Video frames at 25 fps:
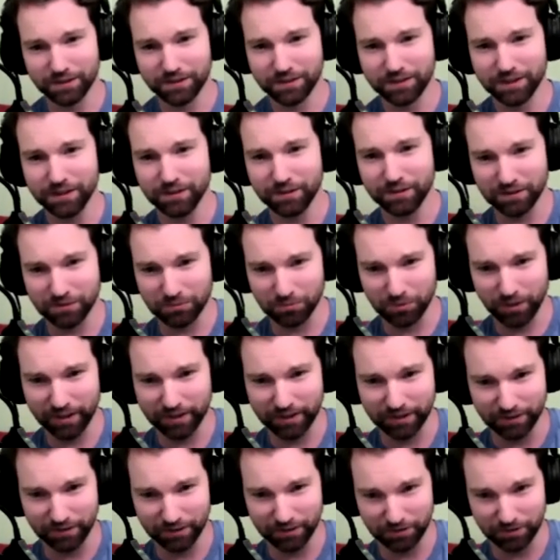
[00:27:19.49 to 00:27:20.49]
The series
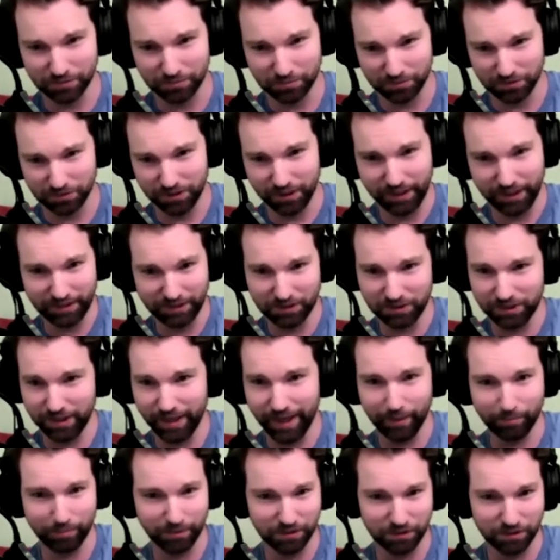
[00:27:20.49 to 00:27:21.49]
regulars were like
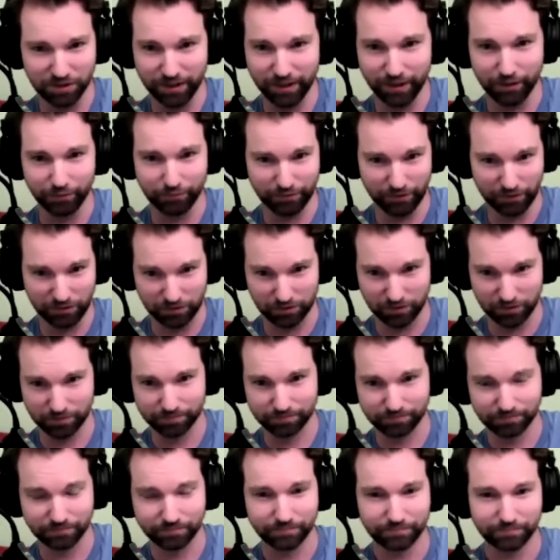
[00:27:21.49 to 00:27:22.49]
snapping selfies. Right,
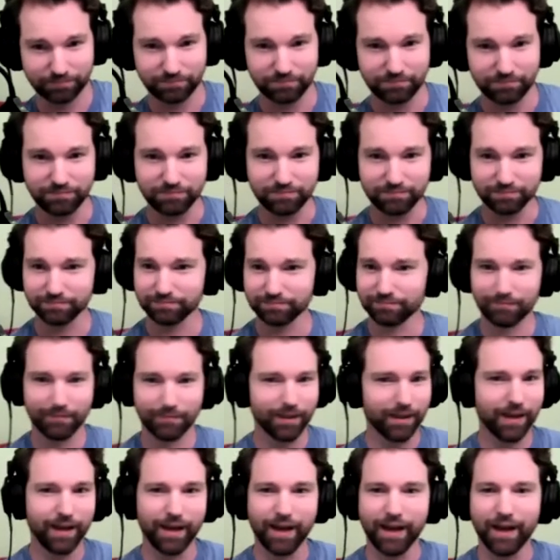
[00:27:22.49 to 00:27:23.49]
yeah, yeah, right, you're right,
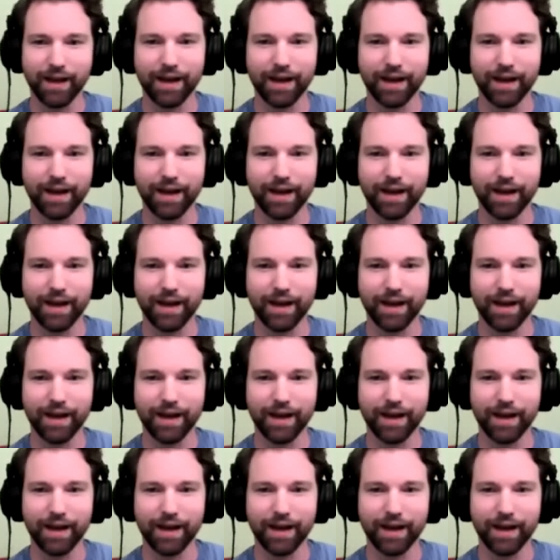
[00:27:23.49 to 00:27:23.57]
right.